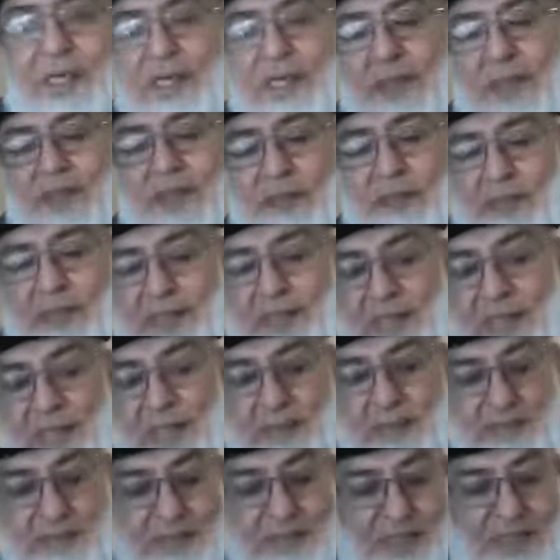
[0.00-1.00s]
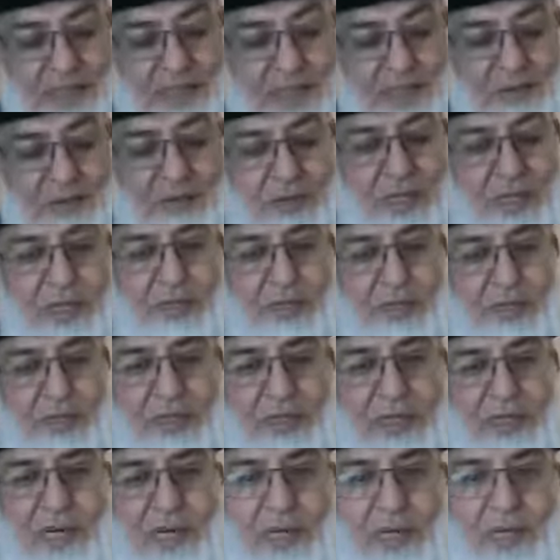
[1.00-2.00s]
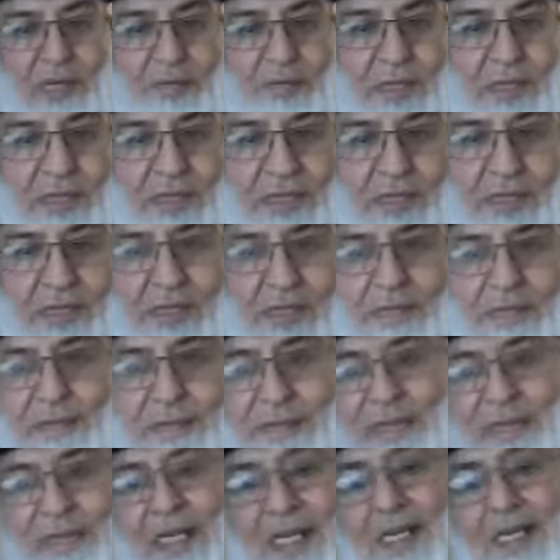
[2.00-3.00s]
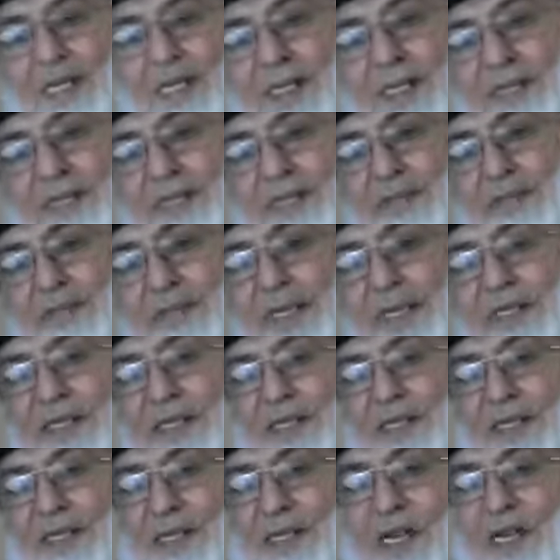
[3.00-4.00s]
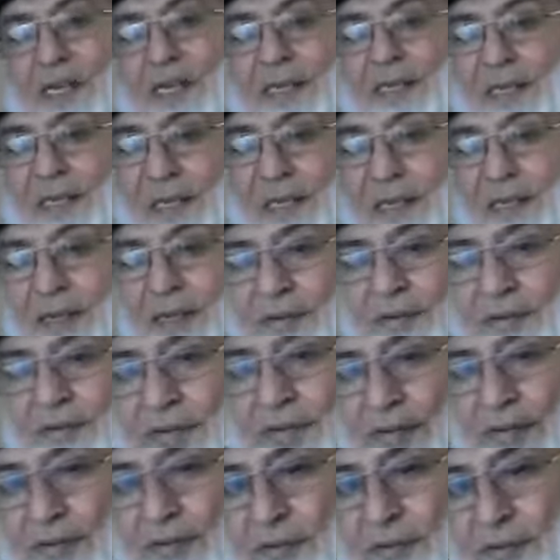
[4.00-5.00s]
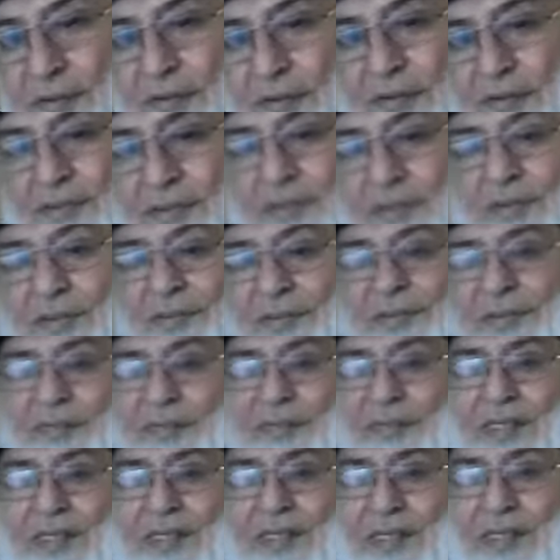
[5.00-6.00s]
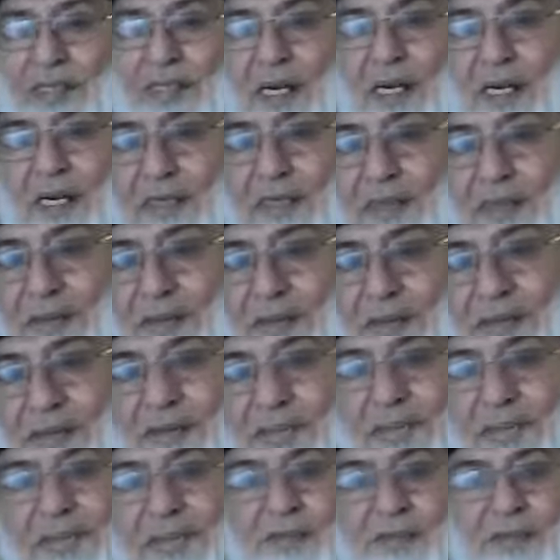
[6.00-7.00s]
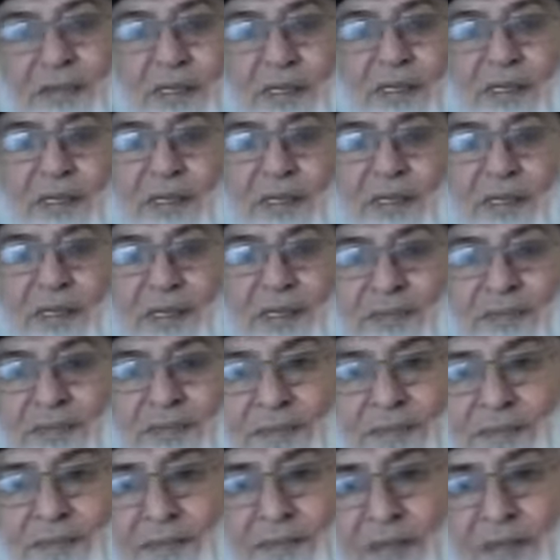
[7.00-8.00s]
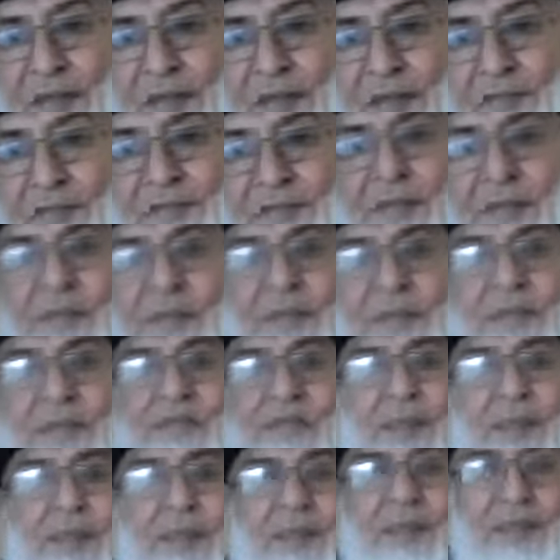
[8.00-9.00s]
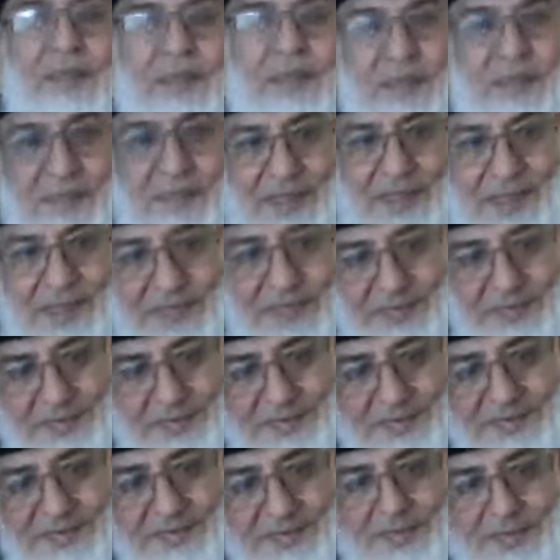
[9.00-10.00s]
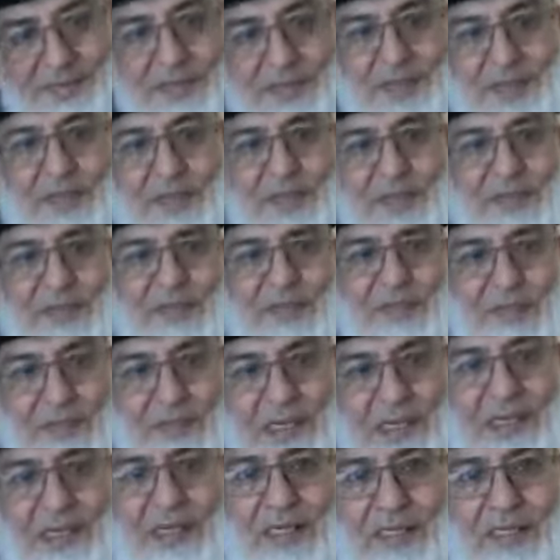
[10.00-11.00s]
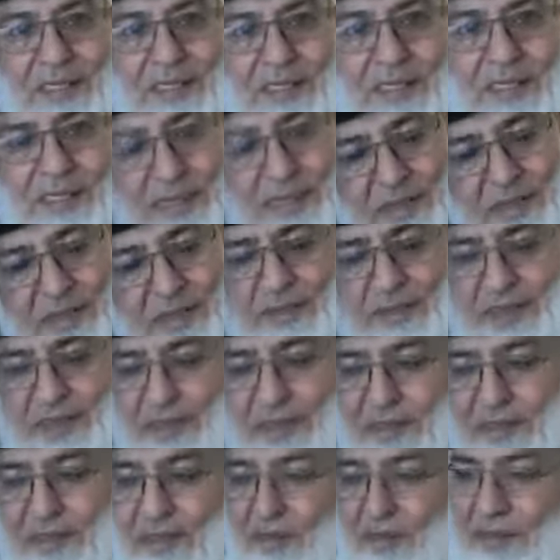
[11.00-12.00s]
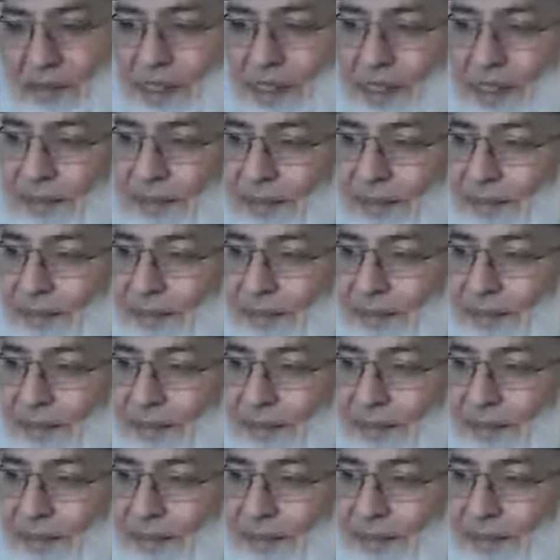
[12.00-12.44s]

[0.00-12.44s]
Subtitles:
suppose the company is going to start business, and it is mentioned that we are going to start our business with the 50 million rupees. 50 million rupees. Okay.